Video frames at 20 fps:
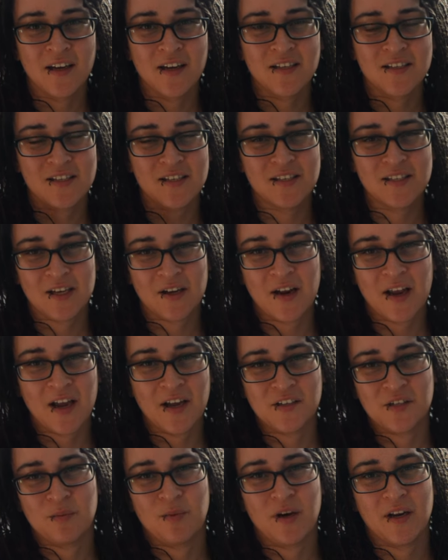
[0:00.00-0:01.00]
sends out
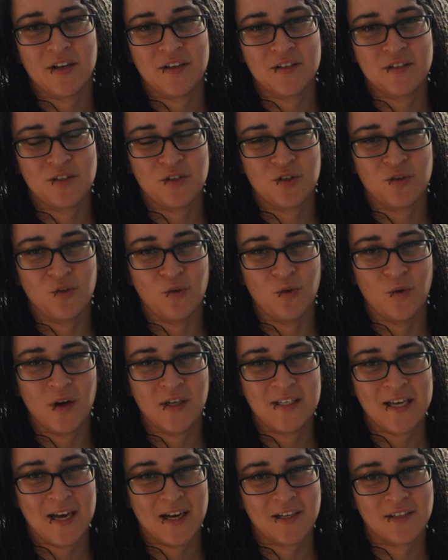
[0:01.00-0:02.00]
antibodies to
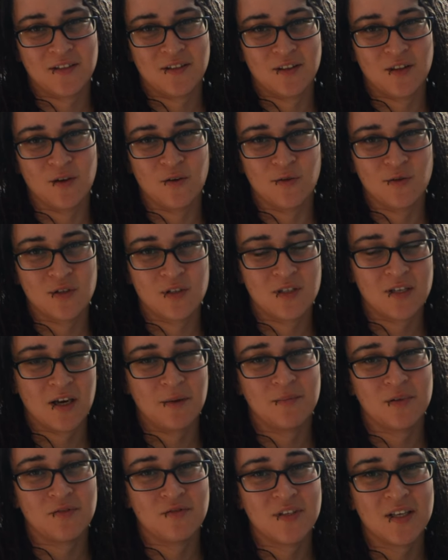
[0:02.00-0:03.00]
attack those
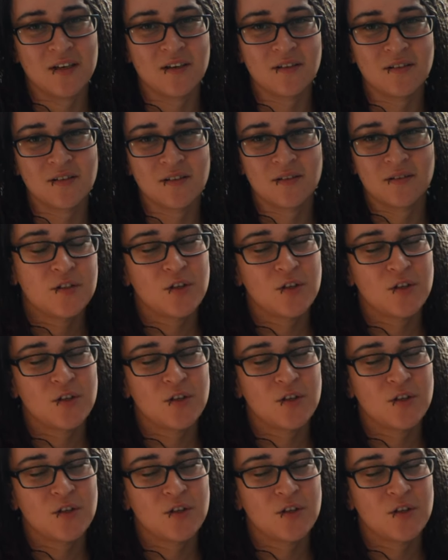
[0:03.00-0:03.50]
types of cells.